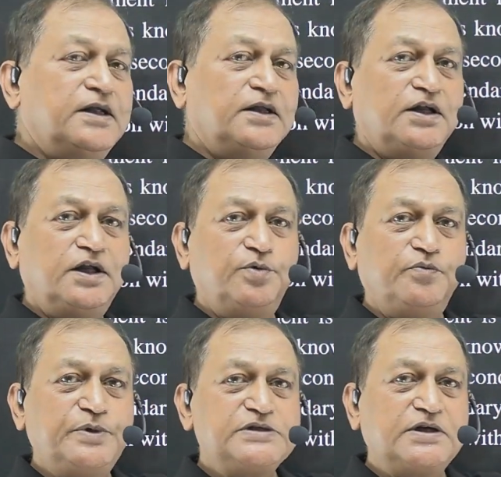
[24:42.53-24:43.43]
the name of
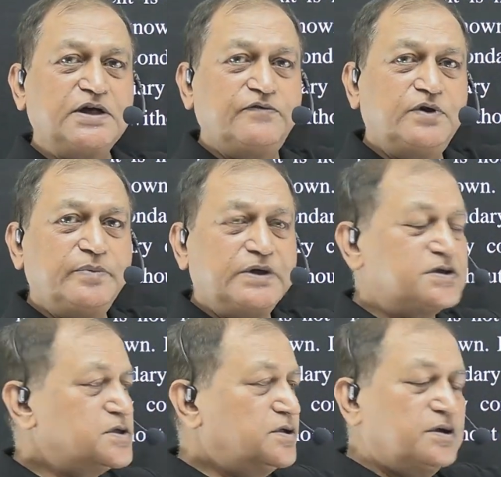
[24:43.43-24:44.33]
Pisa Tower, but this
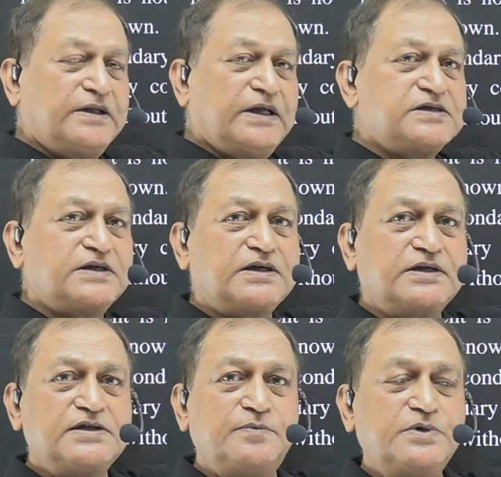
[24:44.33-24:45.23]
is not the exact
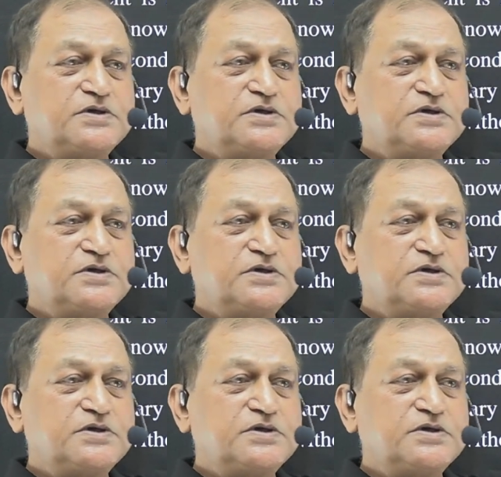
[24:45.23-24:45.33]
example.